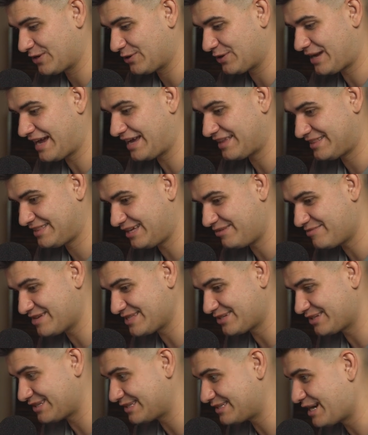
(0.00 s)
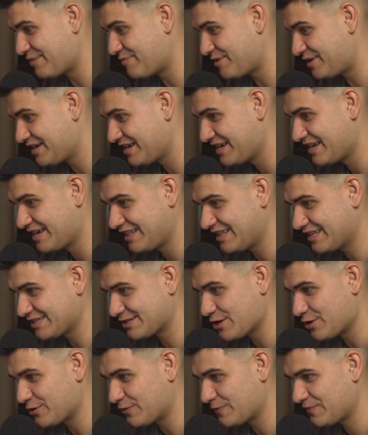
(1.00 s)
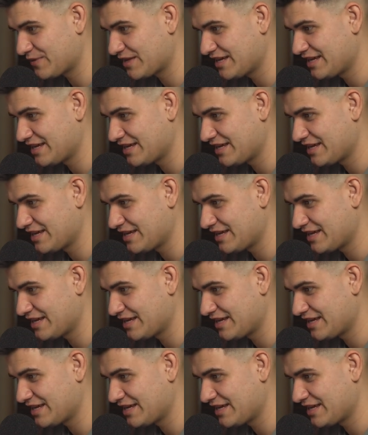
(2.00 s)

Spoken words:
Okay, 10 minutes on the timer. Let's go.